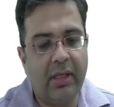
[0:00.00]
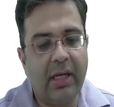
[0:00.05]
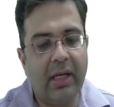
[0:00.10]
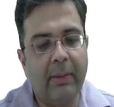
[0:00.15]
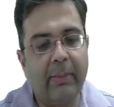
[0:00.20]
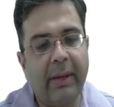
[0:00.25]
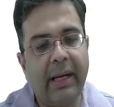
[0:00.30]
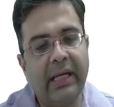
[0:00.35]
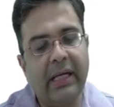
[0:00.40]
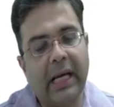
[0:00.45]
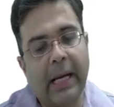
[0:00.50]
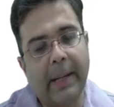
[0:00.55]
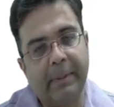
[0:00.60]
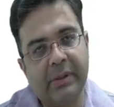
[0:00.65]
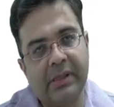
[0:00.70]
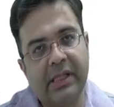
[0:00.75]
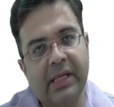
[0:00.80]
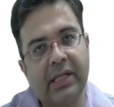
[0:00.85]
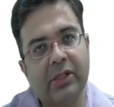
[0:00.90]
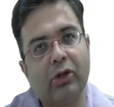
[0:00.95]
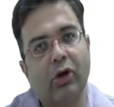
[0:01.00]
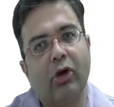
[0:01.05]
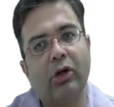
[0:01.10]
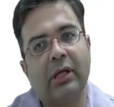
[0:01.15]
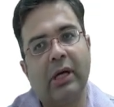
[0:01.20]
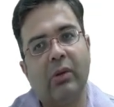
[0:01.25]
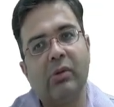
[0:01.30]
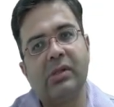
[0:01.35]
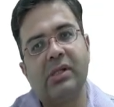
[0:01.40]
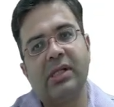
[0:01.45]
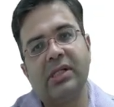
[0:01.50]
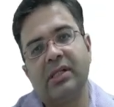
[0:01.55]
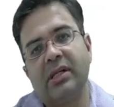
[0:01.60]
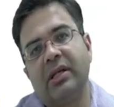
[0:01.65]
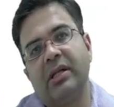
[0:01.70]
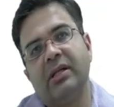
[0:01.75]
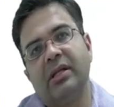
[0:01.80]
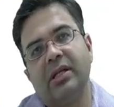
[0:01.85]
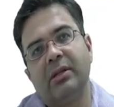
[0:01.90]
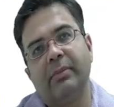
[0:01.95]
it might upstage or downstage the
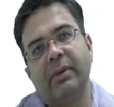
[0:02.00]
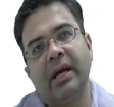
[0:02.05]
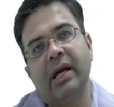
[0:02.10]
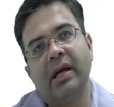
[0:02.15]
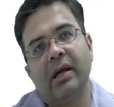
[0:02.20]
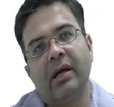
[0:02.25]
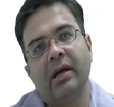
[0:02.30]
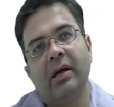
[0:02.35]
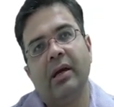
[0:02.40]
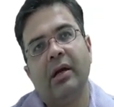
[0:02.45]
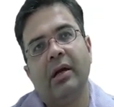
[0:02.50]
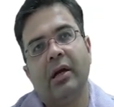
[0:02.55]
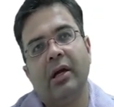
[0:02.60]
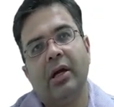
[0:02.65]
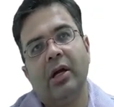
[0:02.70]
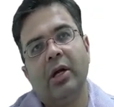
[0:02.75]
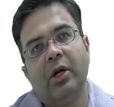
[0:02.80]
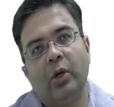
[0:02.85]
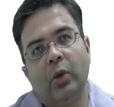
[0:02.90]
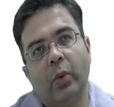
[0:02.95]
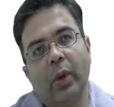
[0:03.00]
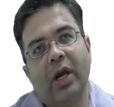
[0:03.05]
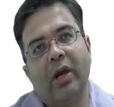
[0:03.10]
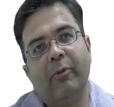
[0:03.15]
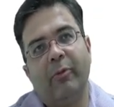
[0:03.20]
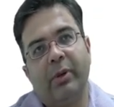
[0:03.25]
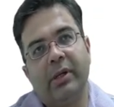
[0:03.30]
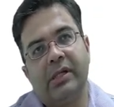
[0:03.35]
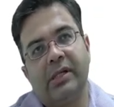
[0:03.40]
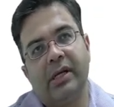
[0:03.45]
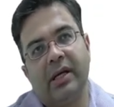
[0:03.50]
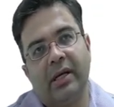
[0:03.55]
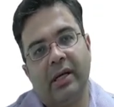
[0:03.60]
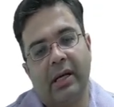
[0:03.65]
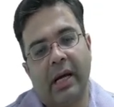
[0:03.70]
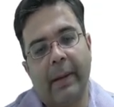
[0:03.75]
disease by 12%.